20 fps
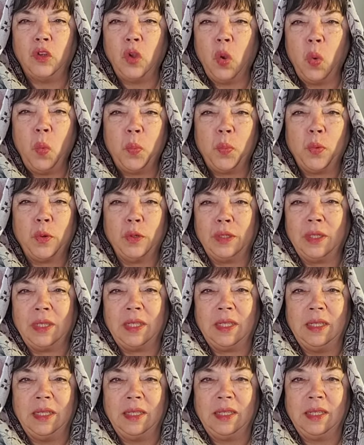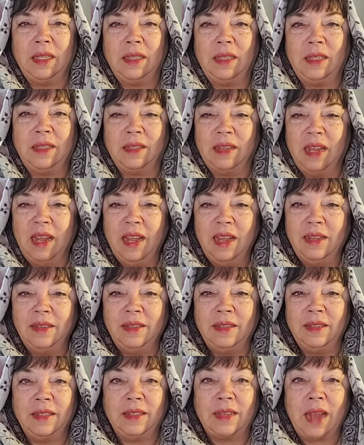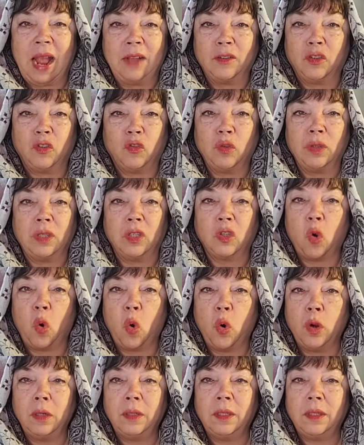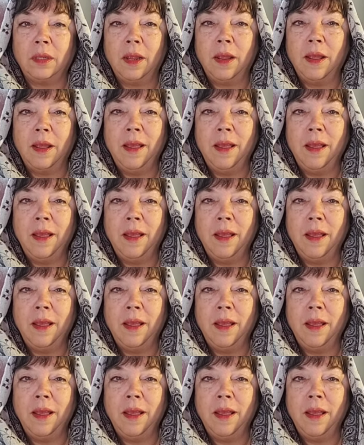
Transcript: Don't persist in this disastrous course.